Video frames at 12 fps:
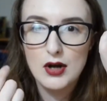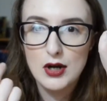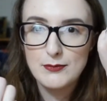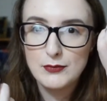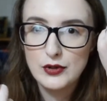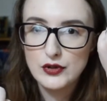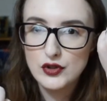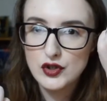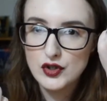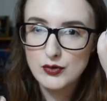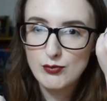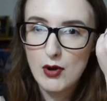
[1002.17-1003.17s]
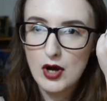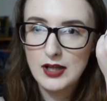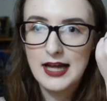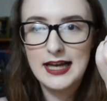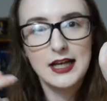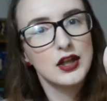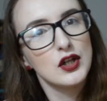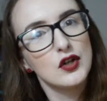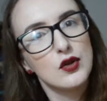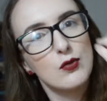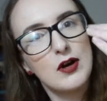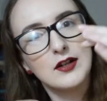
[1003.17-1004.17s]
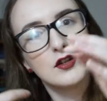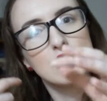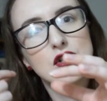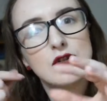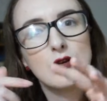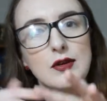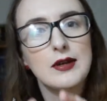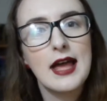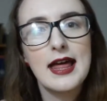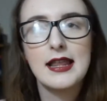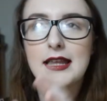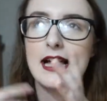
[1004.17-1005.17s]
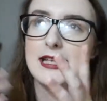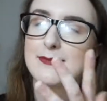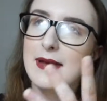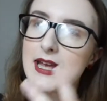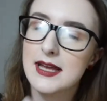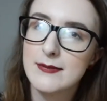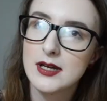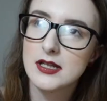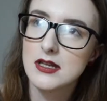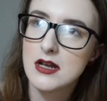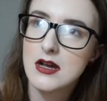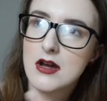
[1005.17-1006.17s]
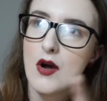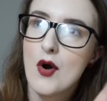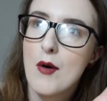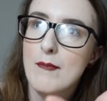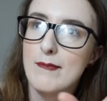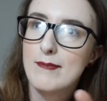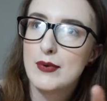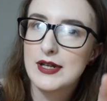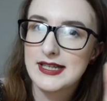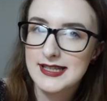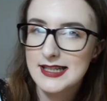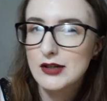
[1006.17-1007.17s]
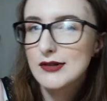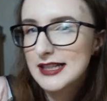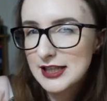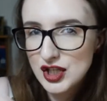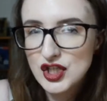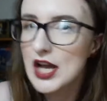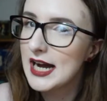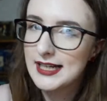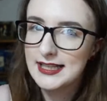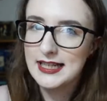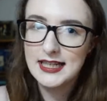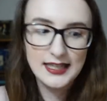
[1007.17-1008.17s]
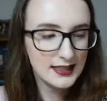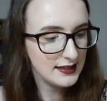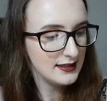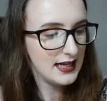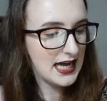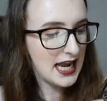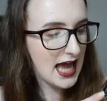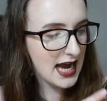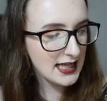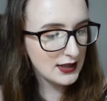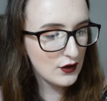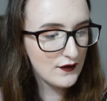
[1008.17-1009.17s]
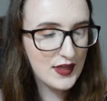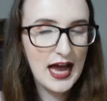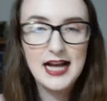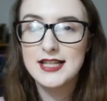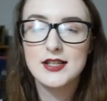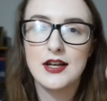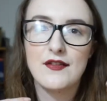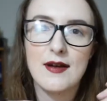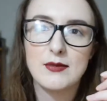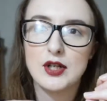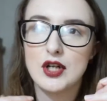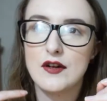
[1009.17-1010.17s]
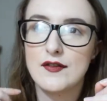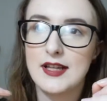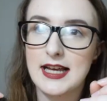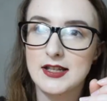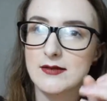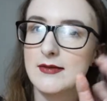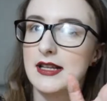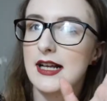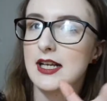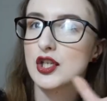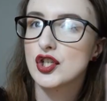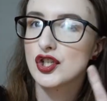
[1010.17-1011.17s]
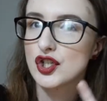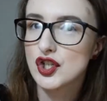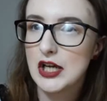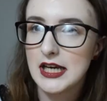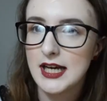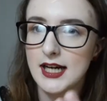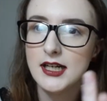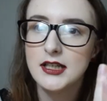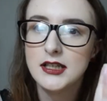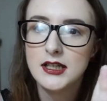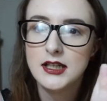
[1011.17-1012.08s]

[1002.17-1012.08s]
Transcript: much more like the other ones, you know, you get less pigment, but it's still really shiny, and I love that. So if I'm going to go for like something like sheer,